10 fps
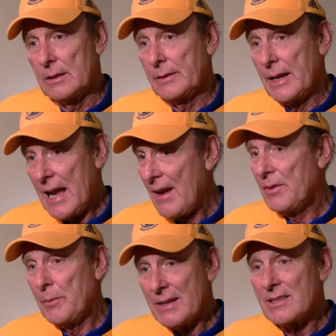They
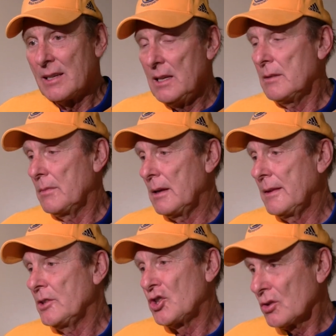have the best team, and
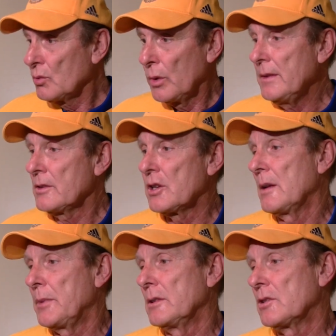they should win the
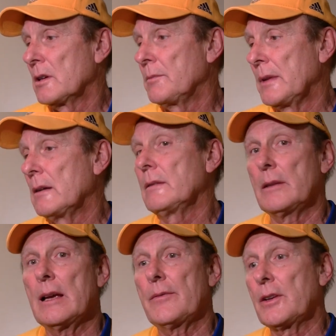championship. Now
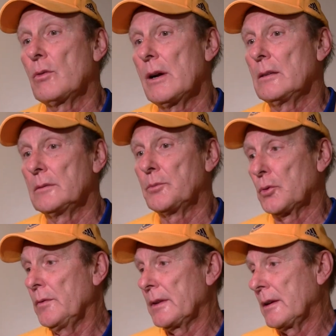they have to go out and
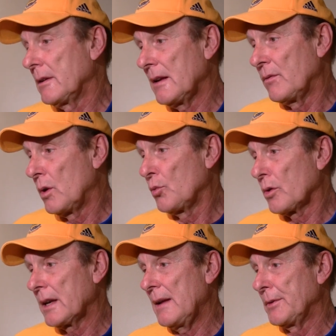prove it. They only have one
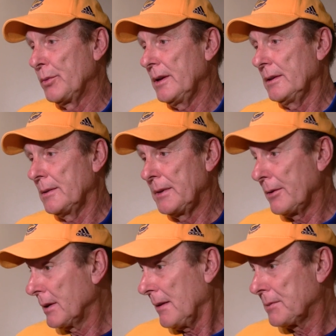more game to win. I mean,
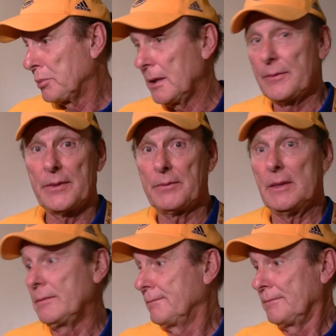they only have to play
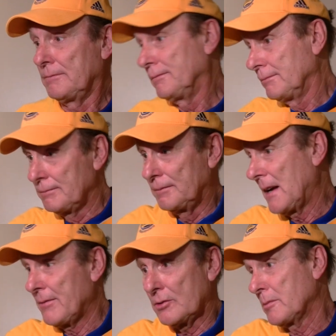
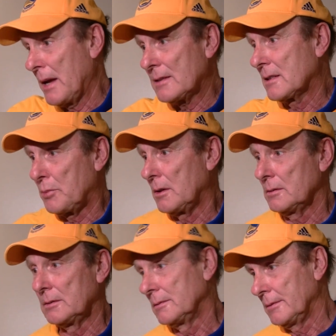500
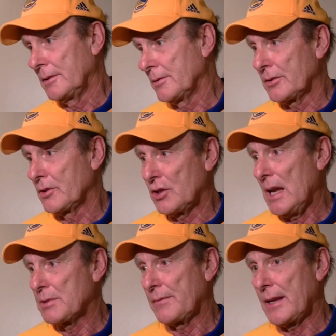basketball, and you know they're the
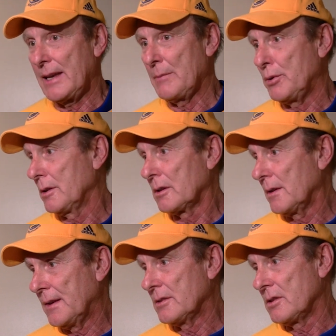champs if they can't pull it
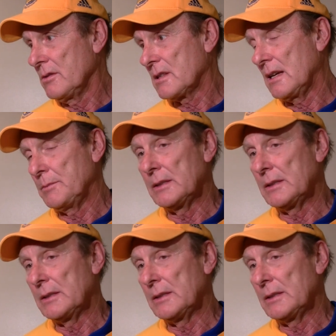off on Tuesday.